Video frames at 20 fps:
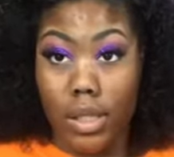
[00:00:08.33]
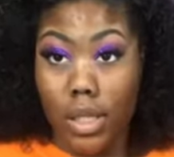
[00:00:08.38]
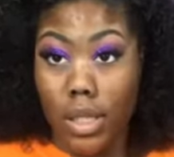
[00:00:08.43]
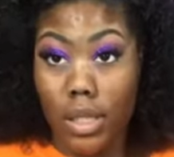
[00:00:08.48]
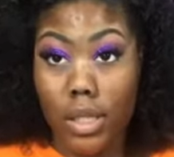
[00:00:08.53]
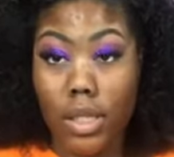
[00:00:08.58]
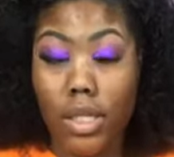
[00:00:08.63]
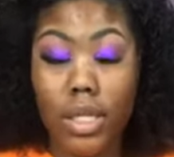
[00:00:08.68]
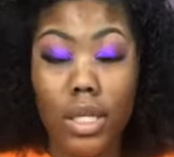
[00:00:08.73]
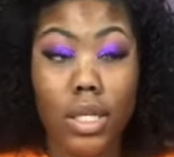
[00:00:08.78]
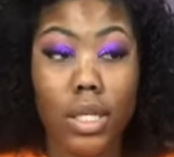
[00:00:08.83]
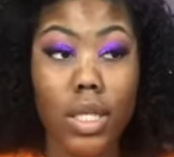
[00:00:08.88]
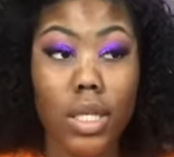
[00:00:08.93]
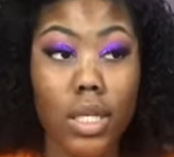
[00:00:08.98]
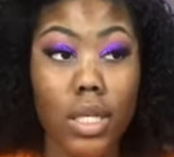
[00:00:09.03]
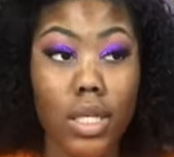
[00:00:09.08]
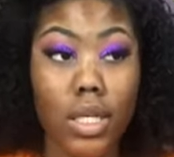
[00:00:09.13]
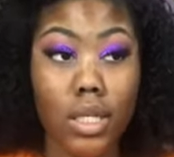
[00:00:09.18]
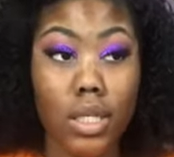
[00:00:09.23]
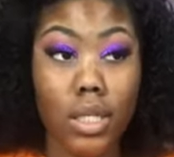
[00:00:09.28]
I just did
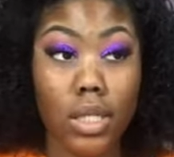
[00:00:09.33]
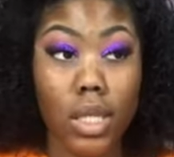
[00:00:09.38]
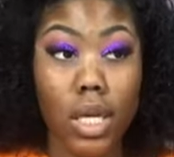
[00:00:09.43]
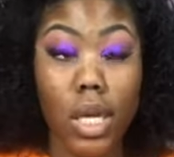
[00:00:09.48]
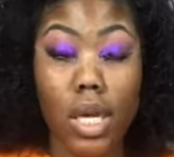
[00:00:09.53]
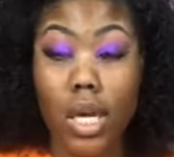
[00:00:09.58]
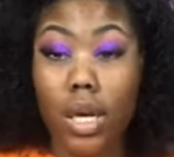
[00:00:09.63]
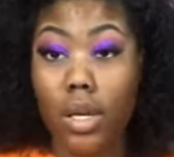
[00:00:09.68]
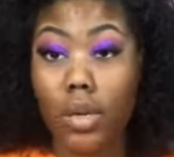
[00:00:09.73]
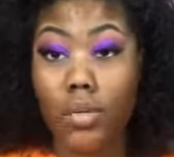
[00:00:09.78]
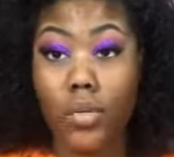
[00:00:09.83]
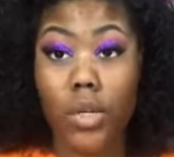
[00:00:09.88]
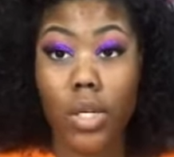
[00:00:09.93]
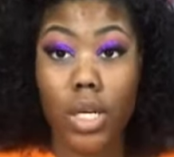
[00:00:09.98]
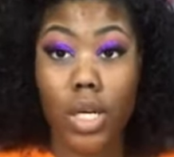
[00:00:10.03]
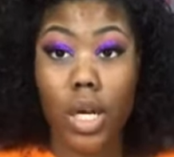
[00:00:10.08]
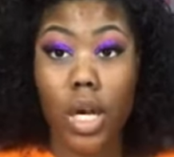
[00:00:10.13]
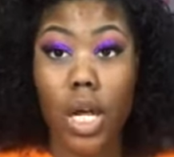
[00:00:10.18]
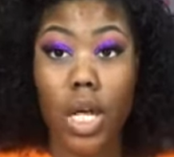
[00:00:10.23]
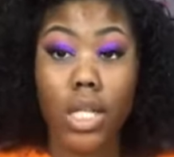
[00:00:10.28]
this and we're
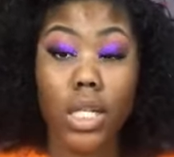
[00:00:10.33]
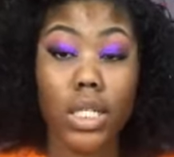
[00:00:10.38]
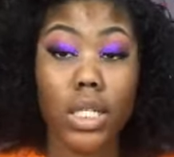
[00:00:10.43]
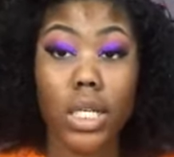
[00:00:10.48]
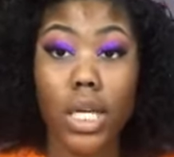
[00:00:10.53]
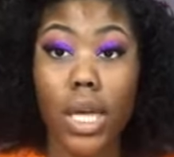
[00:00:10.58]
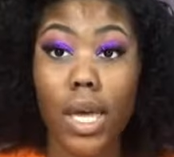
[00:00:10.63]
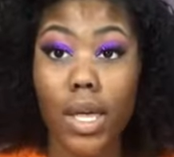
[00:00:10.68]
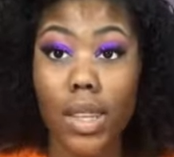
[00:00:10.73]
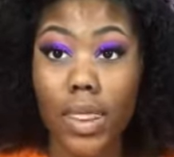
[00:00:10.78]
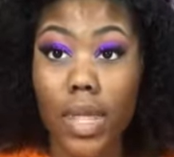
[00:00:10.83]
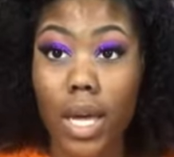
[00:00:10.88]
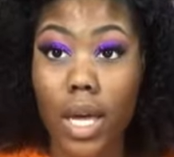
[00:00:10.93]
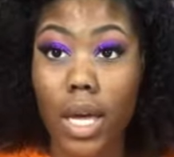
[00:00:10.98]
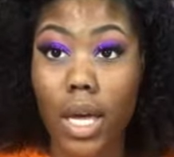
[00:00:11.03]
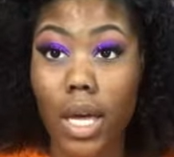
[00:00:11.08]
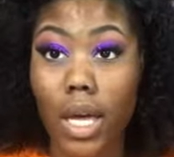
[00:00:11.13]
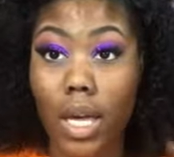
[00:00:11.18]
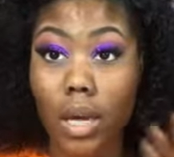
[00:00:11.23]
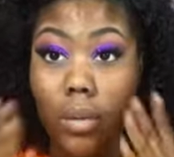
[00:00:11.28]
gonna call a day on
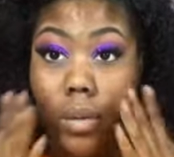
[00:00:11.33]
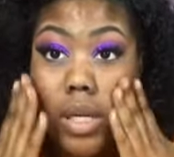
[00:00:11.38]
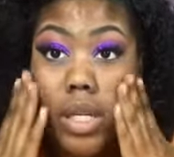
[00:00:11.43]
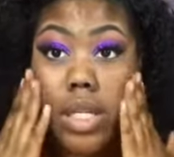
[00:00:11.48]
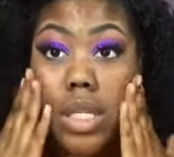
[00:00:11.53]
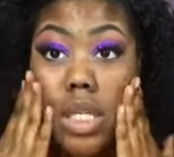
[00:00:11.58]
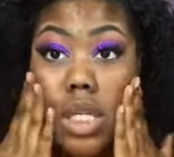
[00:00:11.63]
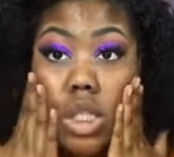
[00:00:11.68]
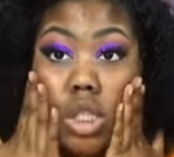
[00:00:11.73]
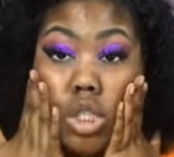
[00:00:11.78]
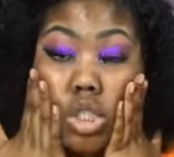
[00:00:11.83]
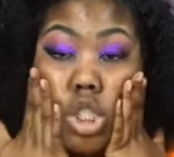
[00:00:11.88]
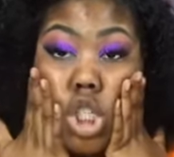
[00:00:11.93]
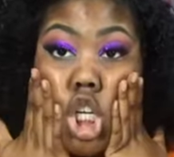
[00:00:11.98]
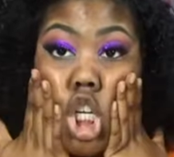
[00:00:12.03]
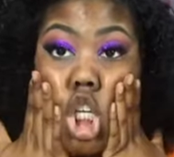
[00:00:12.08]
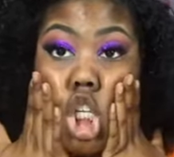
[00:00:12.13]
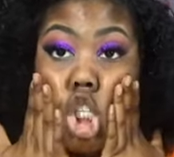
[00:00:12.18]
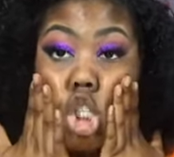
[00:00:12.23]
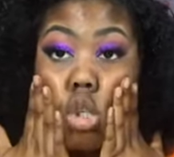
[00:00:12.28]
that and we're gonna get
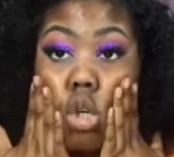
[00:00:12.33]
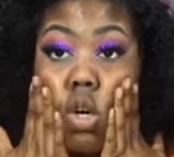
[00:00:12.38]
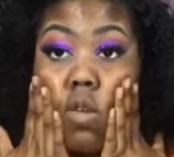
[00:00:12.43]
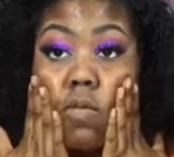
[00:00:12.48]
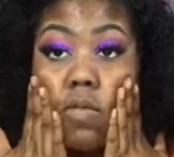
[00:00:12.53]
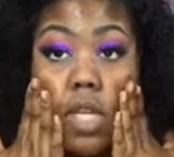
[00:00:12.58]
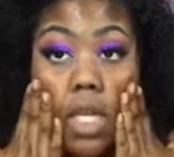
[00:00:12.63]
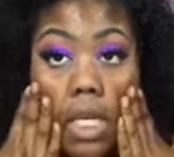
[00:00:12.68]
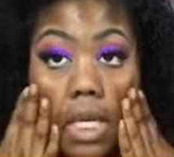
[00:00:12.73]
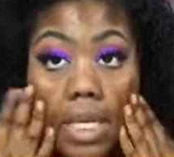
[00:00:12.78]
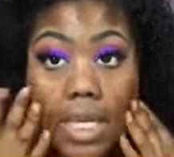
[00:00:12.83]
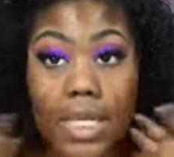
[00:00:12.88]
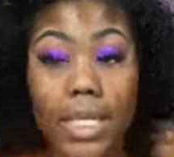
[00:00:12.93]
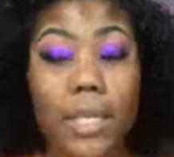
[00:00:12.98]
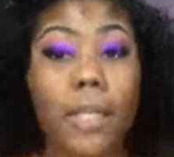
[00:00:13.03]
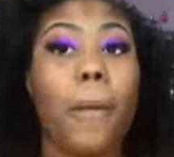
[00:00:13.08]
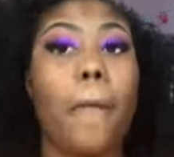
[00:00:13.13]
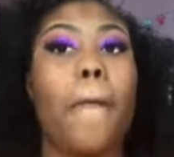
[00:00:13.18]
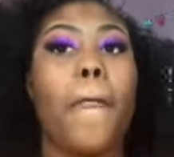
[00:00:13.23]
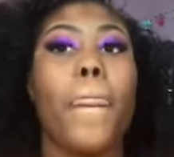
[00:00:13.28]
straight into our
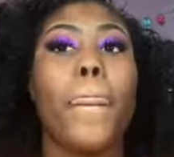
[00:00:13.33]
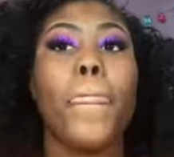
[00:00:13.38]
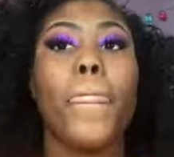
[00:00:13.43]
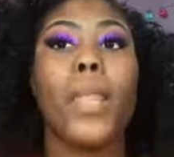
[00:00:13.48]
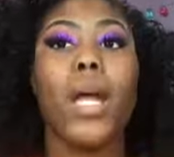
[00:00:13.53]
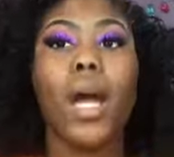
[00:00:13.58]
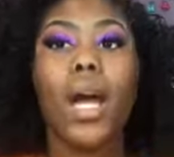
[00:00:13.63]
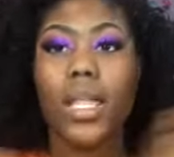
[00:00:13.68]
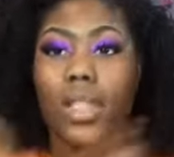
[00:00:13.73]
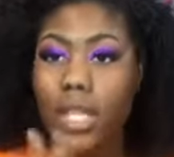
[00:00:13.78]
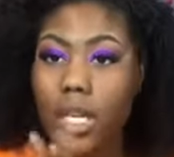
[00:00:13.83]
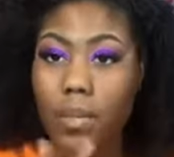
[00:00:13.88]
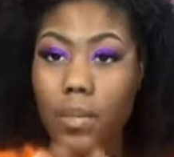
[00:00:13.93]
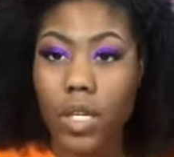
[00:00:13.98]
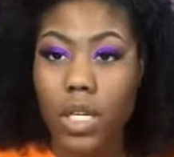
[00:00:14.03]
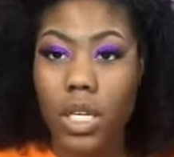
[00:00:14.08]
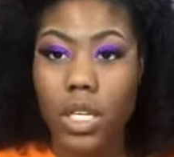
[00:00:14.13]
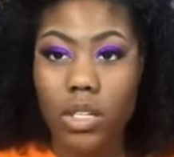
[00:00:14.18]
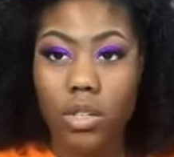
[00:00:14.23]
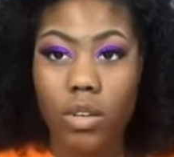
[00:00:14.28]
face. I think I'm
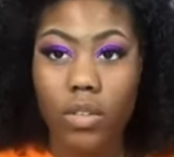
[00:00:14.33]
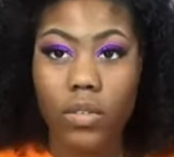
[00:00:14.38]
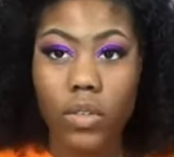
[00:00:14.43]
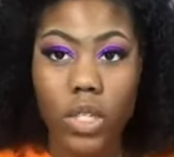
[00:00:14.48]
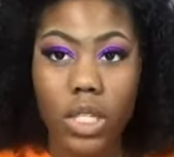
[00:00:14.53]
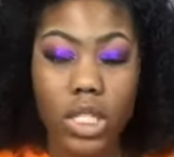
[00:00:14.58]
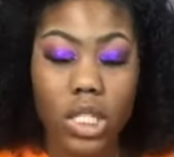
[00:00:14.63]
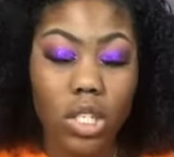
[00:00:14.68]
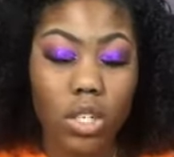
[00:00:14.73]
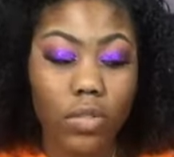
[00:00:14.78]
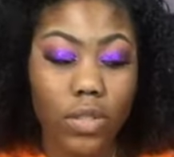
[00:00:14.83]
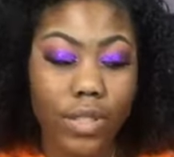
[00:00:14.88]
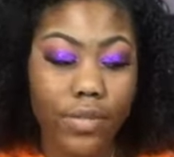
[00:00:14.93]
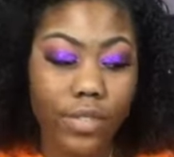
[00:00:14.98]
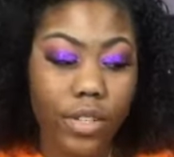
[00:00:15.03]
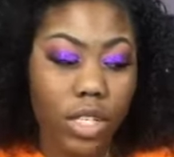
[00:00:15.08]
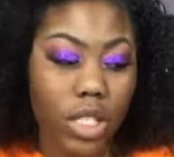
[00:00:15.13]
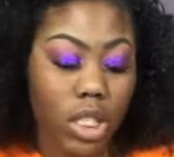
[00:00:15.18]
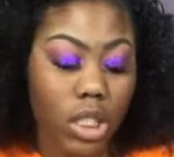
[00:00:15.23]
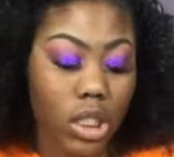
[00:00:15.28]
gonna do a voiceover
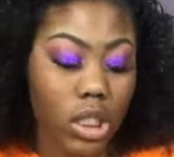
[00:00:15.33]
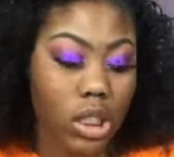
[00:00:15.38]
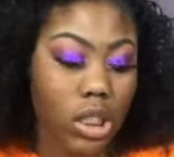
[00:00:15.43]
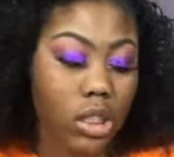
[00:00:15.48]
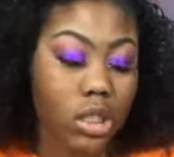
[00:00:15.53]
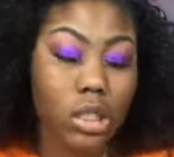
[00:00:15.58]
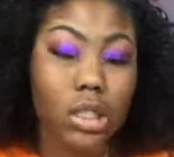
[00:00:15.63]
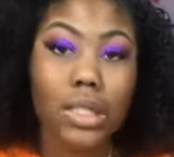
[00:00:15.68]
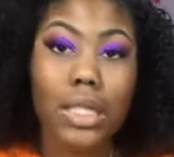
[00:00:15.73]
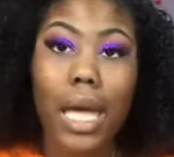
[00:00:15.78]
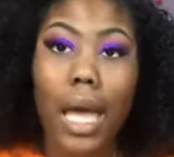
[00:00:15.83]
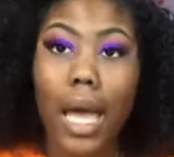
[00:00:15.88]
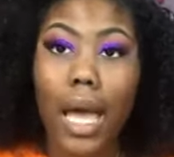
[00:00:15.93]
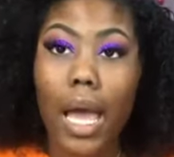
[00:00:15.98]
for this.